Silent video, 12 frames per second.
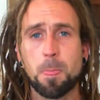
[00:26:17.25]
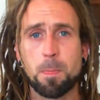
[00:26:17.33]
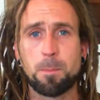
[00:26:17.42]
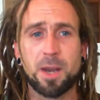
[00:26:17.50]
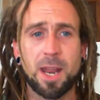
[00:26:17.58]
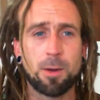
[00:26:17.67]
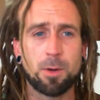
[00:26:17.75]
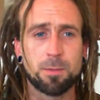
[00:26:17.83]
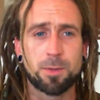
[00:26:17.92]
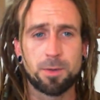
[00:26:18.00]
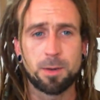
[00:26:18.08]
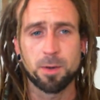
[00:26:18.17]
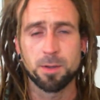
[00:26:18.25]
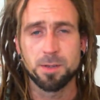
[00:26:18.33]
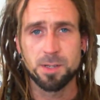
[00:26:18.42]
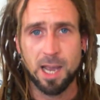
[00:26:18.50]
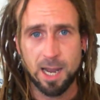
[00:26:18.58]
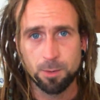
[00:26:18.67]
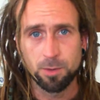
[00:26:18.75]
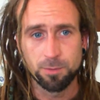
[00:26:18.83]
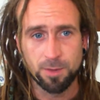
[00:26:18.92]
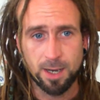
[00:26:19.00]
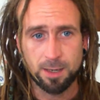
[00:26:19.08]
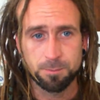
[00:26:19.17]
But now I'm 3 months out of
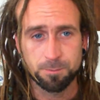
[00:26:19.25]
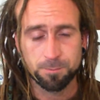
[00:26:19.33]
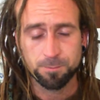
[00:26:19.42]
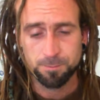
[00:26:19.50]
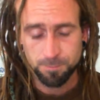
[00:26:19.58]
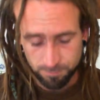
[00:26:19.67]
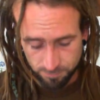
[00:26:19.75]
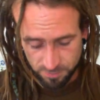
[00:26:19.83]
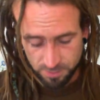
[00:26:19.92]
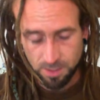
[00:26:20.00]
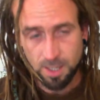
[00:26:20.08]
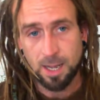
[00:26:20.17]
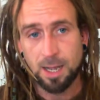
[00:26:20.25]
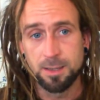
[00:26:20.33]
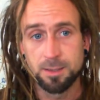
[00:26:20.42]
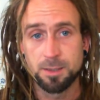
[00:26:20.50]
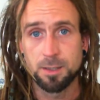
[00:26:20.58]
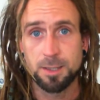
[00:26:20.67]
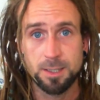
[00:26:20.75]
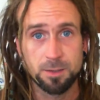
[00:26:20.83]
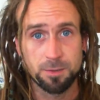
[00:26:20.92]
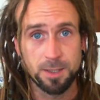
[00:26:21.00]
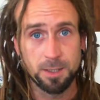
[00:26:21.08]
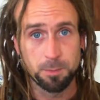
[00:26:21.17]
that, and things are
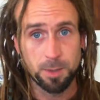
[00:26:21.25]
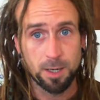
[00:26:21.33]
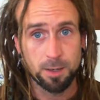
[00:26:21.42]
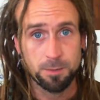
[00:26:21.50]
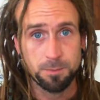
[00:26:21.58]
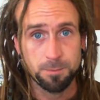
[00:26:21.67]
feeling better.